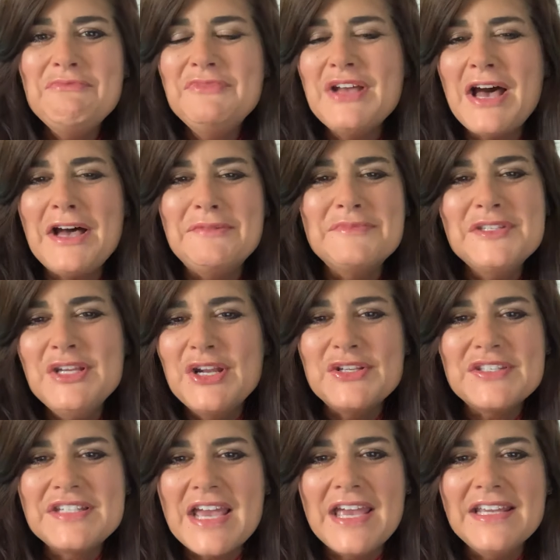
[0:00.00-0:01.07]

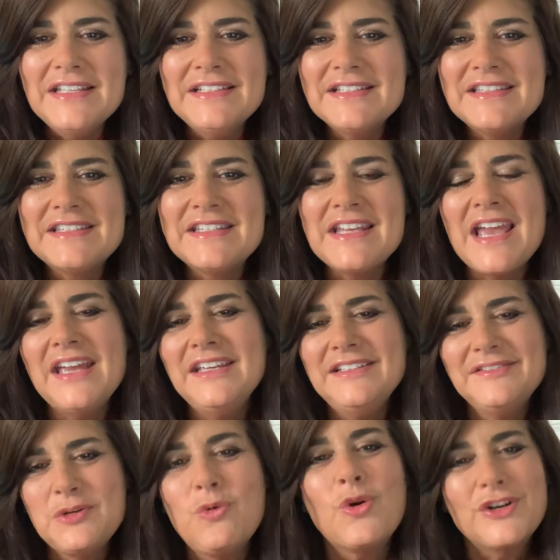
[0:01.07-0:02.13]

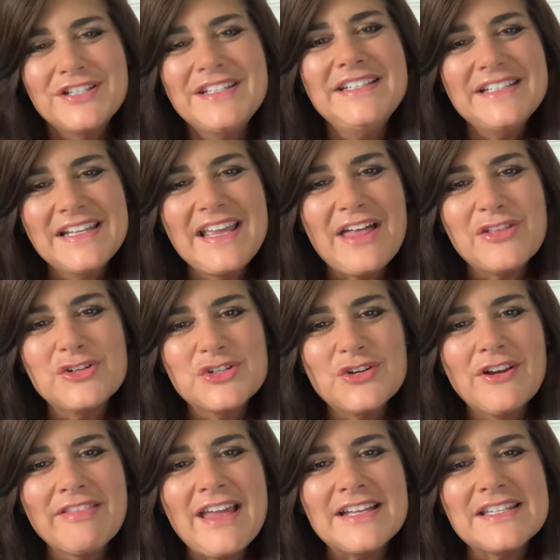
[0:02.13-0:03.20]
stay quarantined together
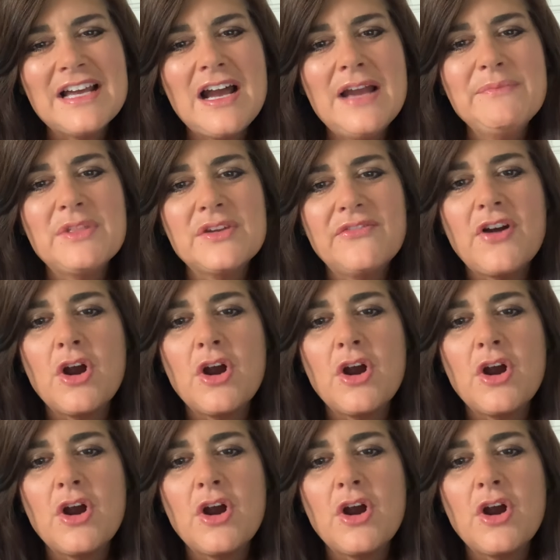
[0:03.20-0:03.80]
during that time.